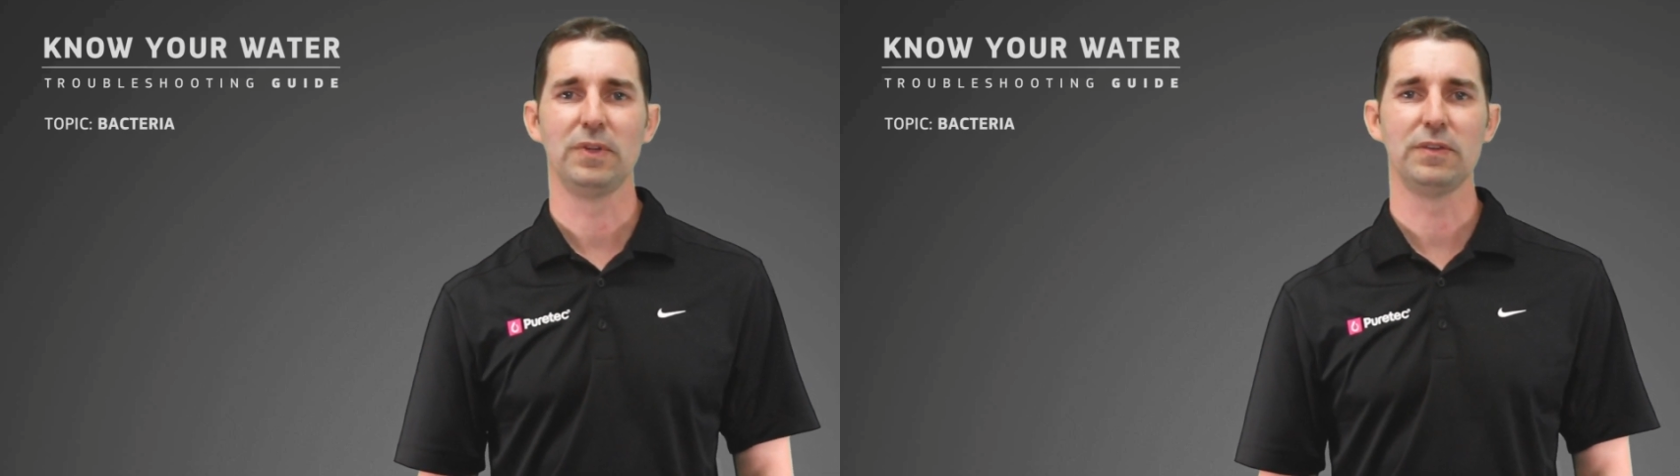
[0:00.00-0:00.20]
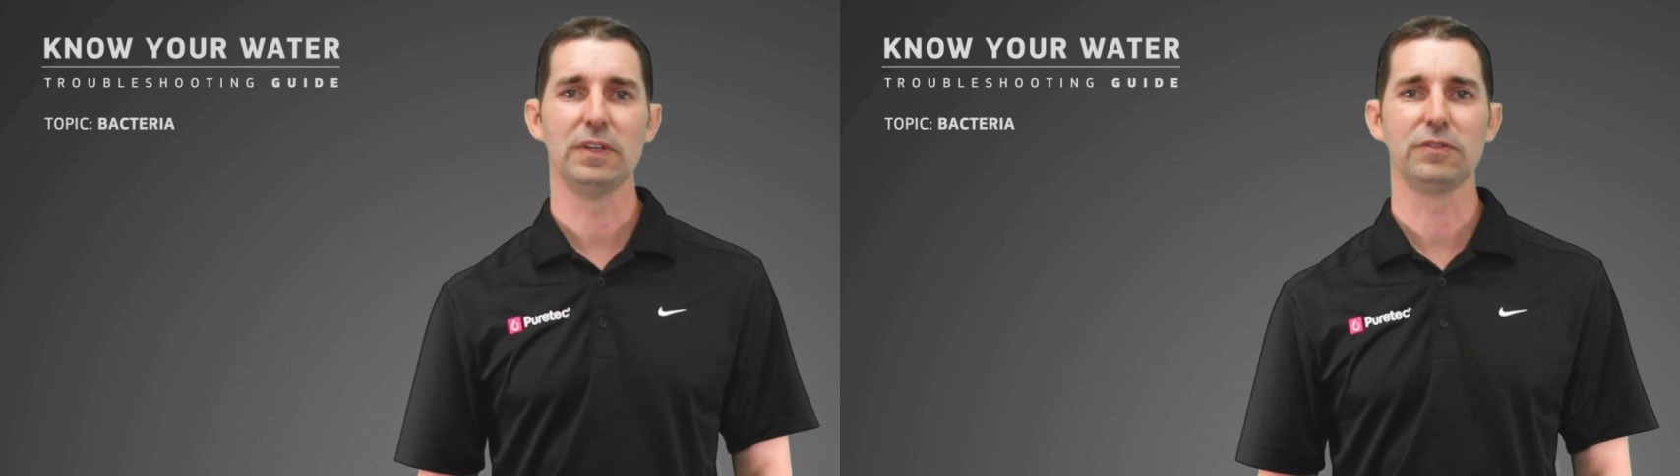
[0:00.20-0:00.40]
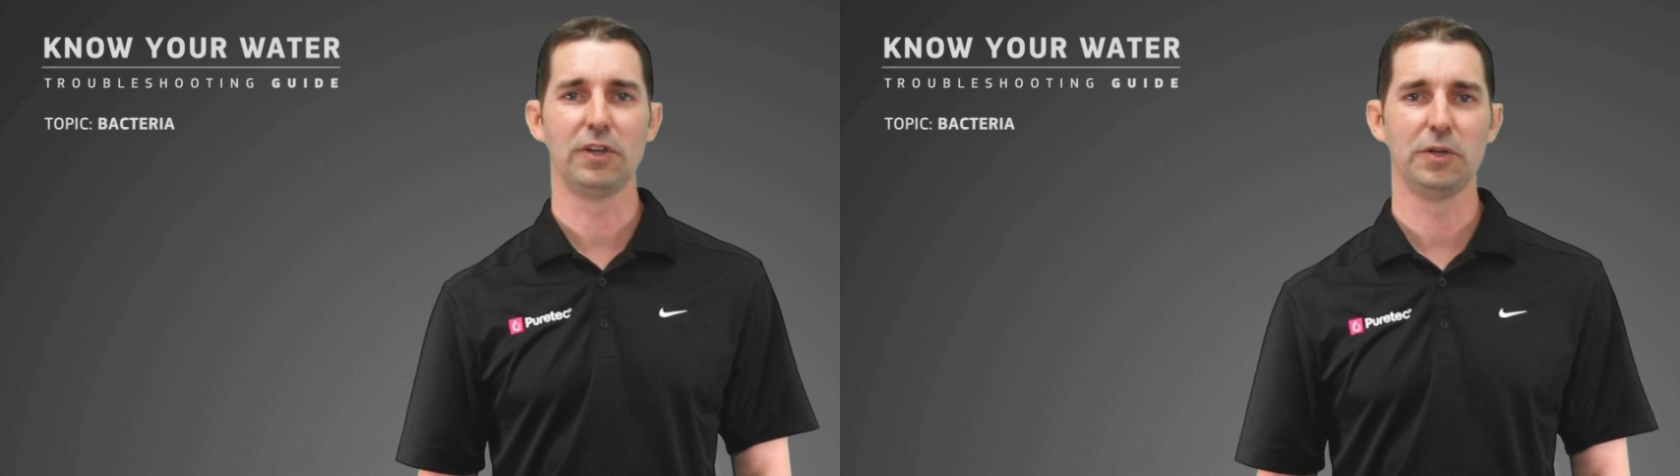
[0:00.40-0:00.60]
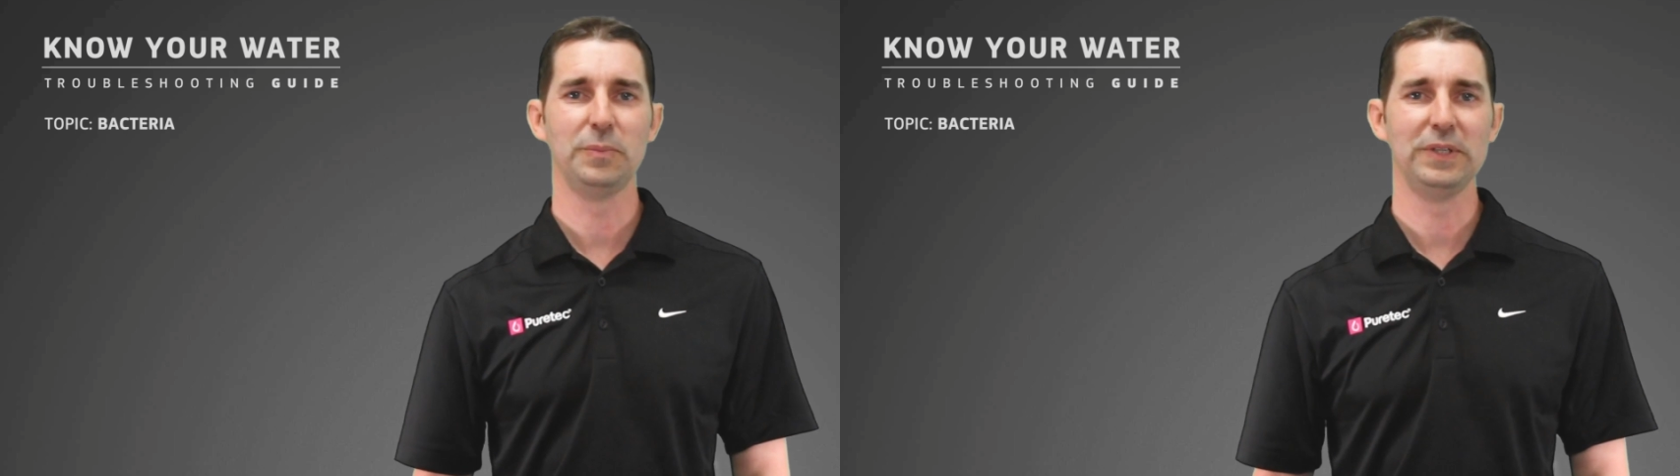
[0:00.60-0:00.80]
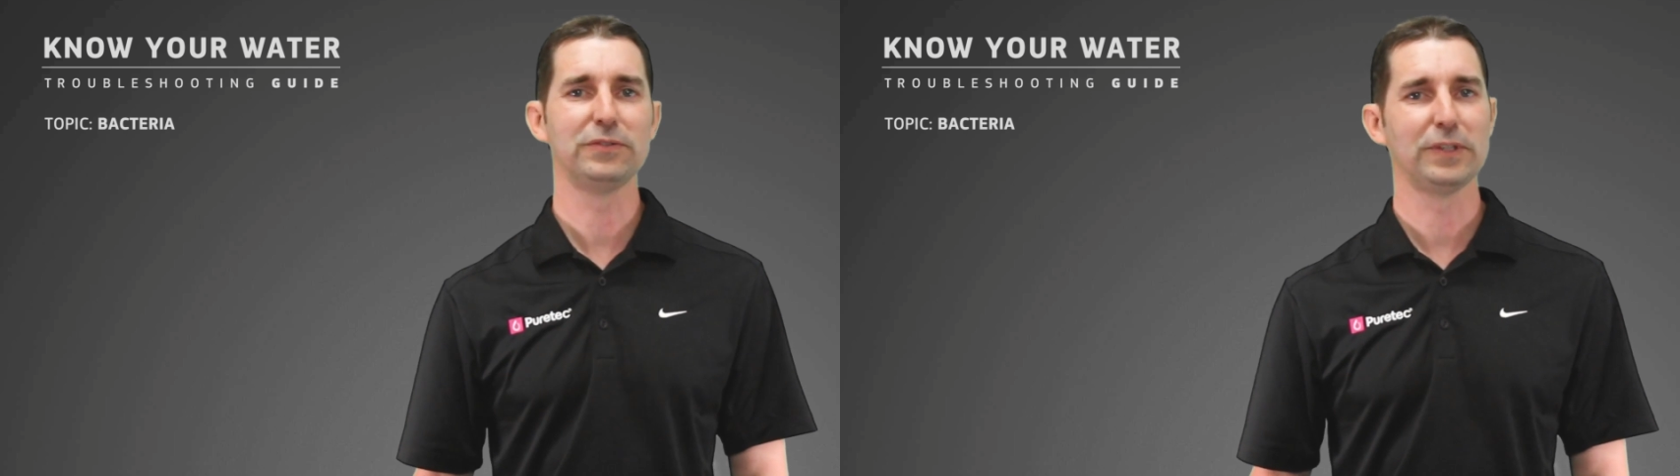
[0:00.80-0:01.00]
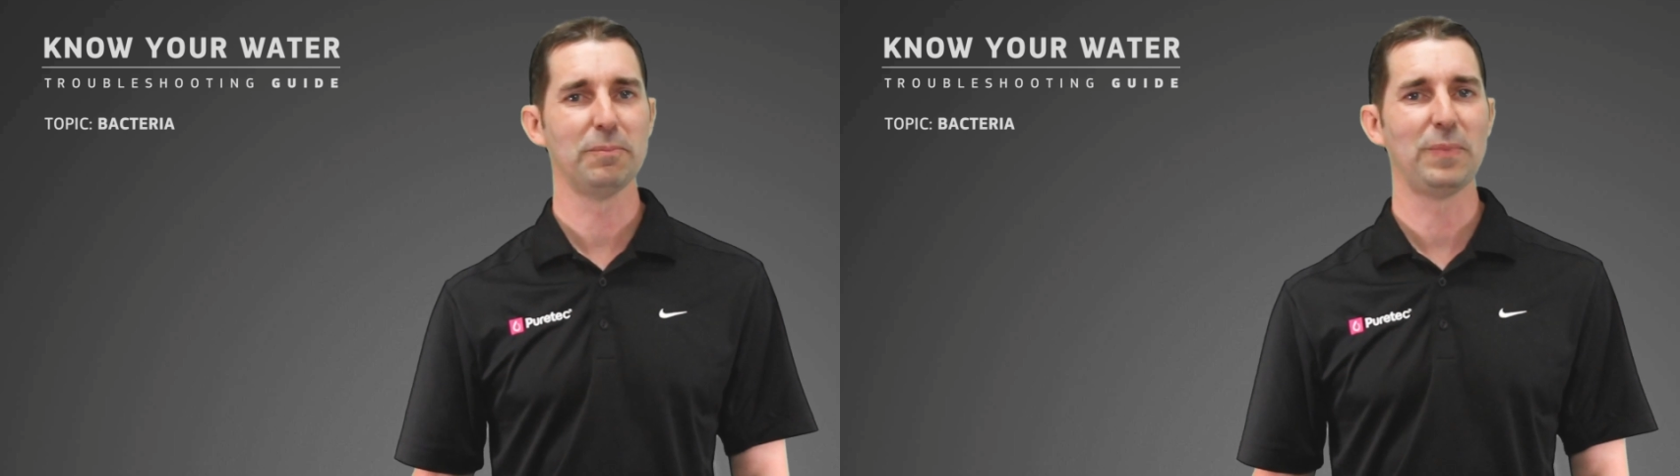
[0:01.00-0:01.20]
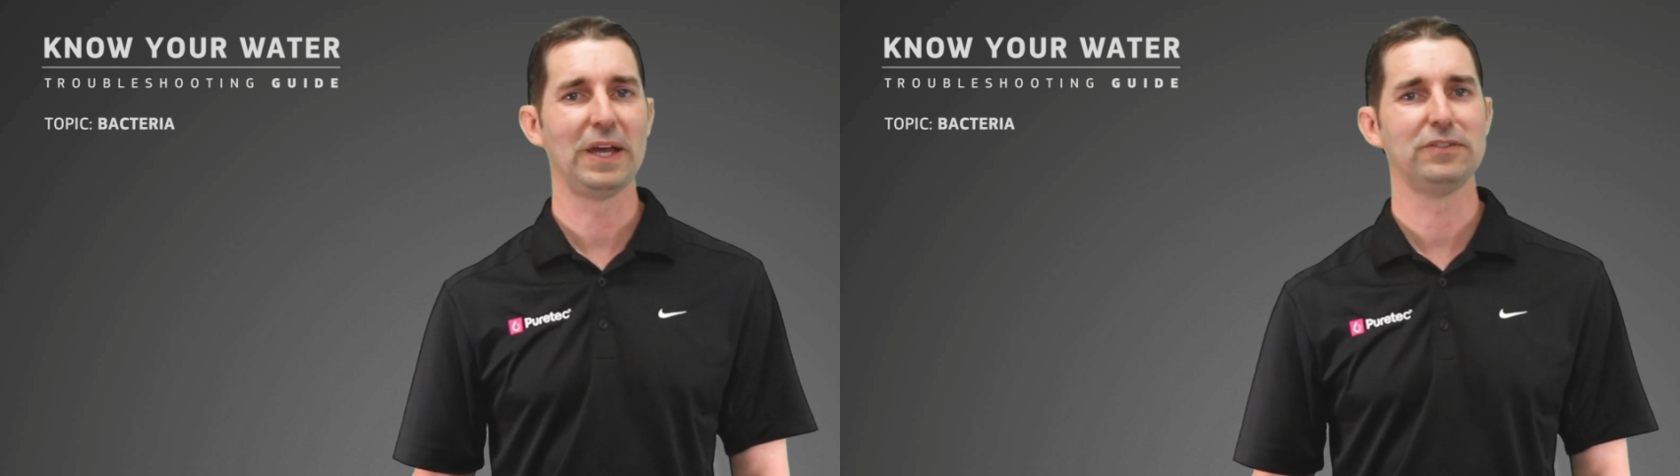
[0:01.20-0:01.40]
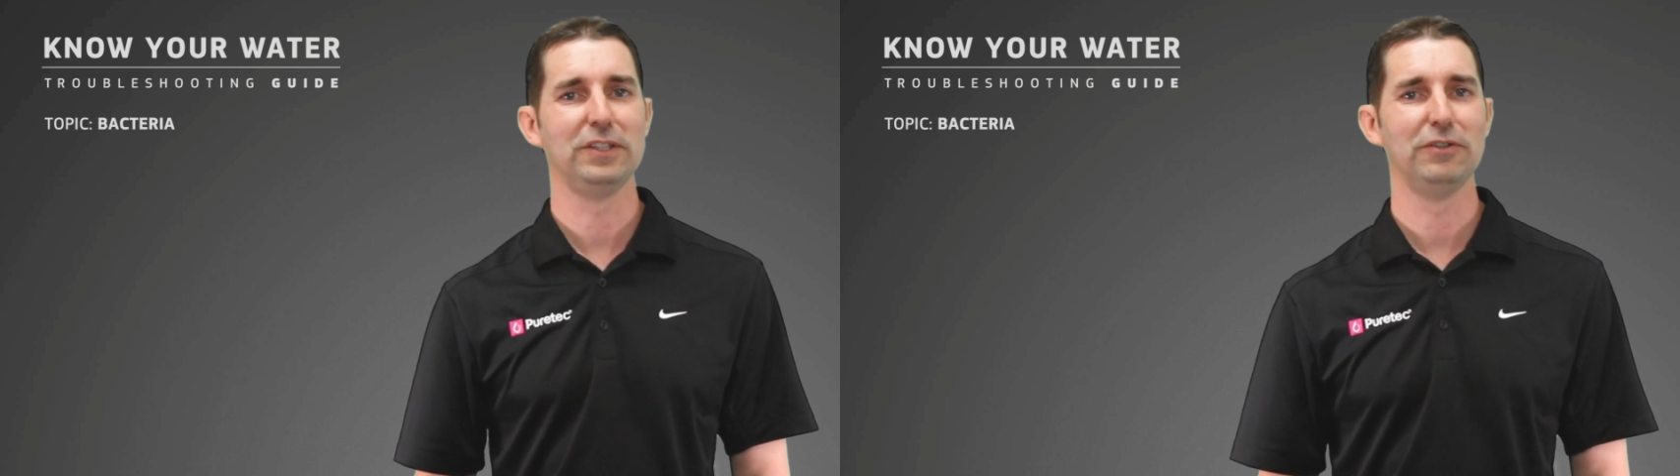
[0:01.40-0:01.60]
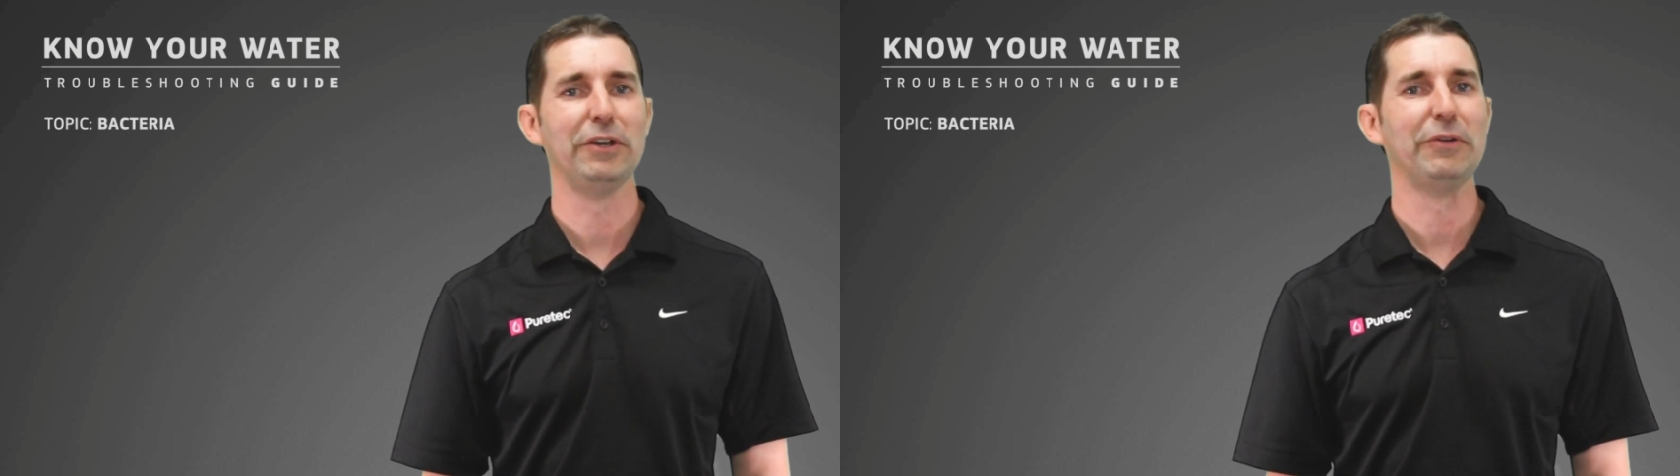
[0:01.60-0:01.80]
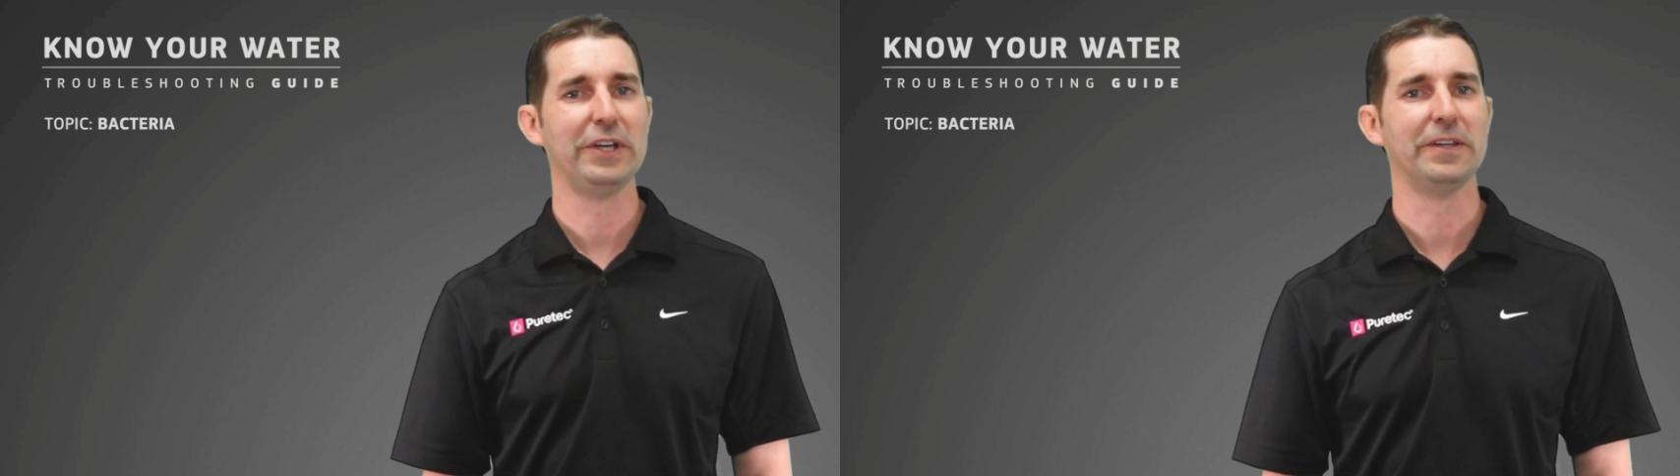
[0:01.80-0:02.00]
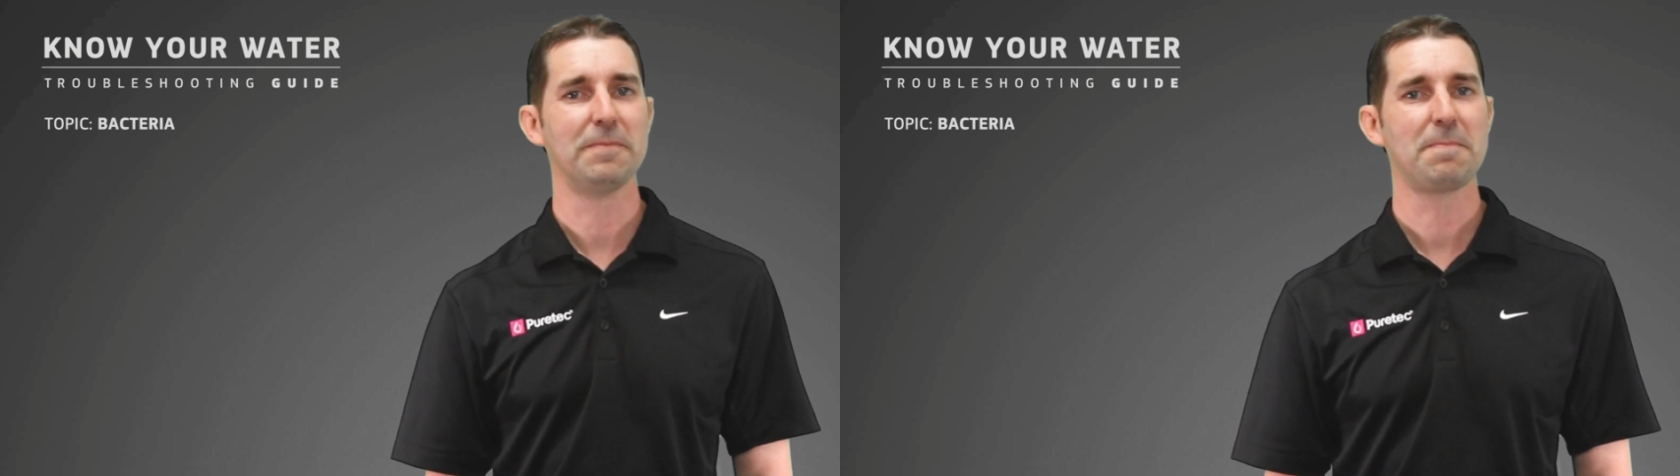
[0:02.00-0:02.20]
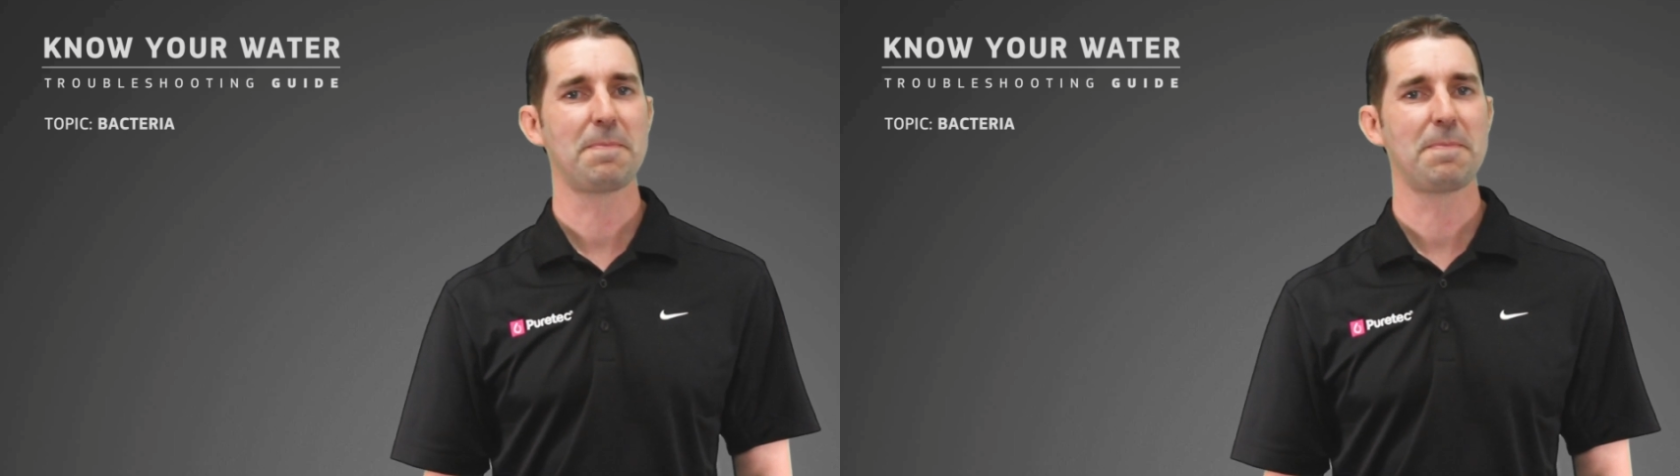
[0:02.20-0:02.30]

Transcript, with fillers: that there's going to be some bacteria in it.